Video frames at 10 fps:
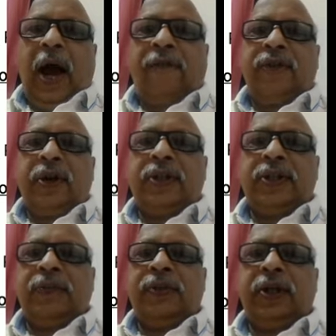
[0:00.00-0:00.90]
After
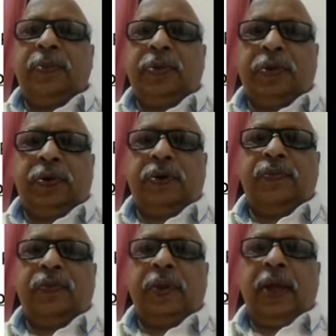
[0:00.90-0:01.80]
receiving the input,
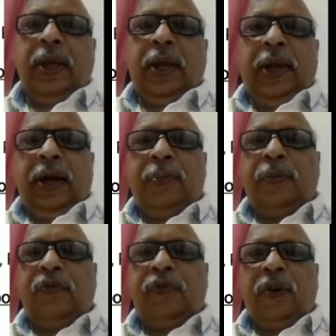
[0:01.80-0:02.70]
it
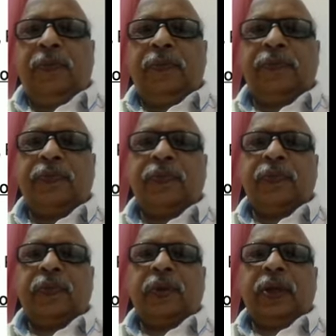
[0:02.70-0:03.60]
performs
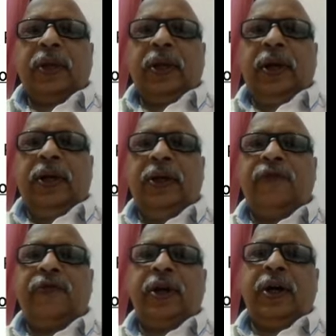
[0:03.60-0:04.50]

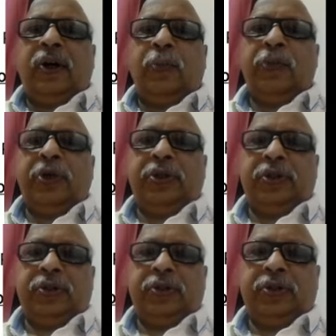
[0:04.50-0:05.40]
different
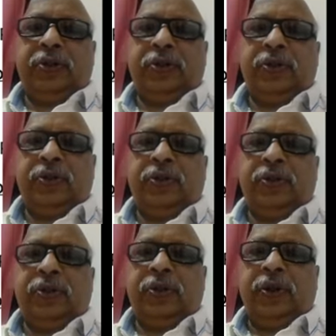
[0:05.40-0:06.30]
computations.
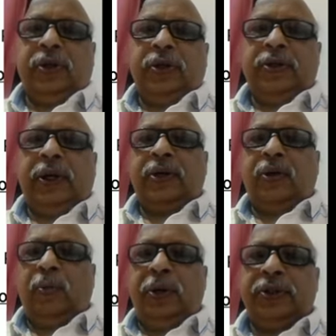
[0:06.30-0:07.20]
That
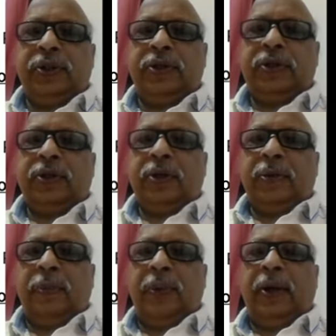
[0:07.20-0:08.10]
computations
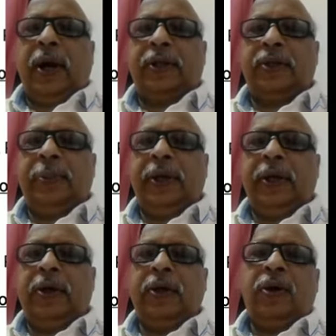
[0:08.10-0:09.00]
may be
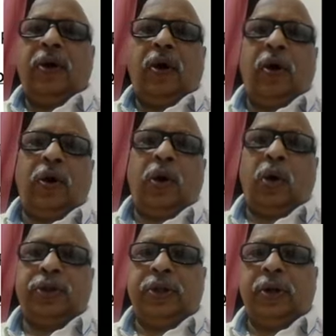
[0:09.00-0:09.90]
arithmetic or
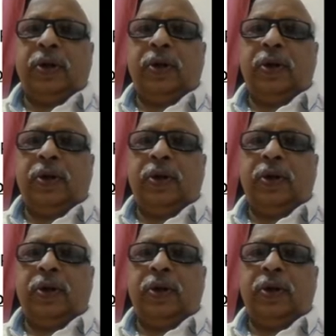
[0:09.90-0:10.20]
logical.